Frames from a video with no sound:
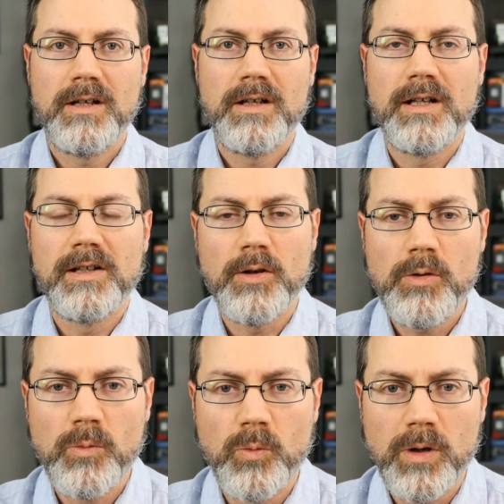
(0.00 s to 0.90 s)

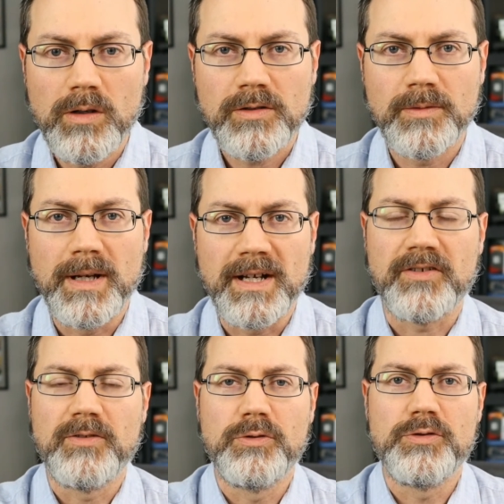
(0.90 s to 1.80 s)
Hello and welcome back
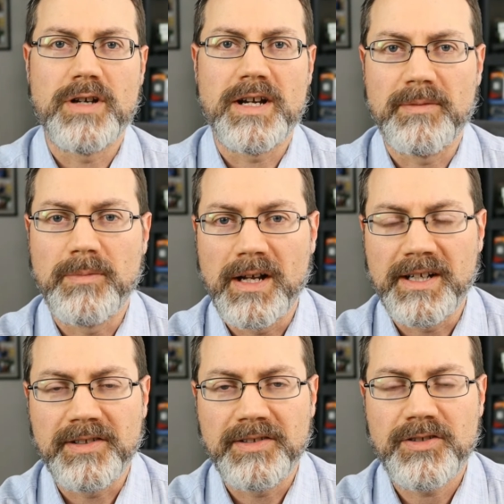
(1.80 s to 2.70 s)
to the Blue Dragon
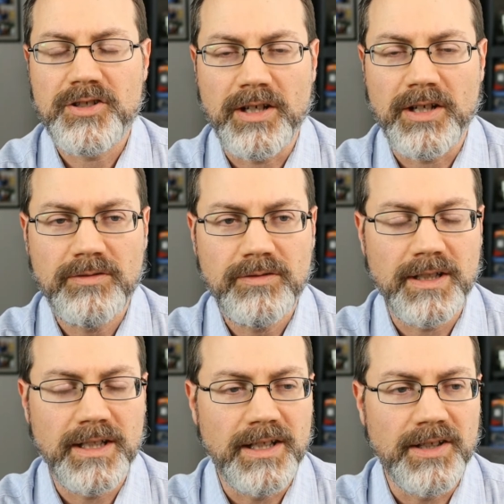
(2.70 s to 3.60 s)
Mining channel.
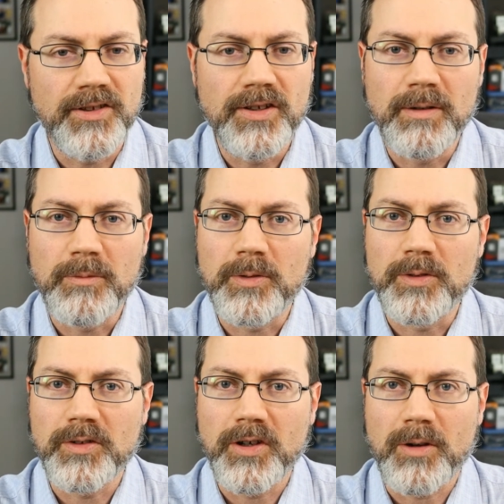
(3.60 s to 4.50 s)
Today we're
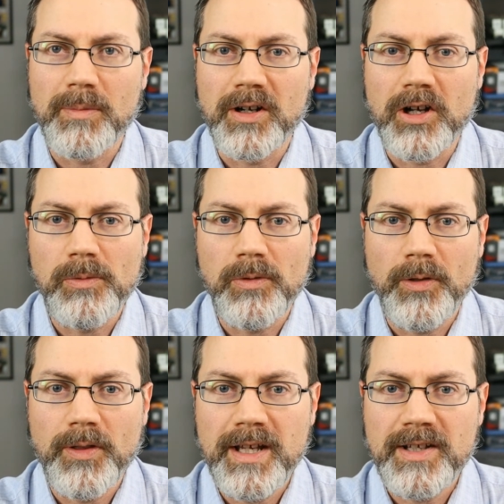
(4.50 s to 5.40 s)
going to talk about a couple
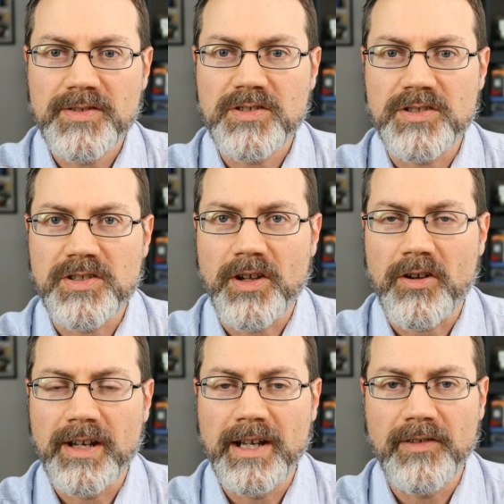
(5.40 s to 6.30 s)
of things. Just a
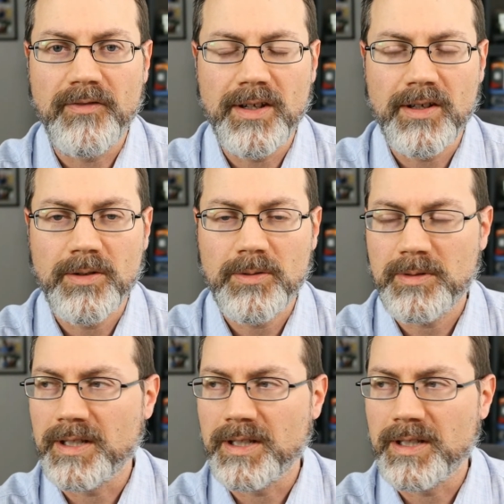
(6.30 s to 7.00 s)
talking heads video.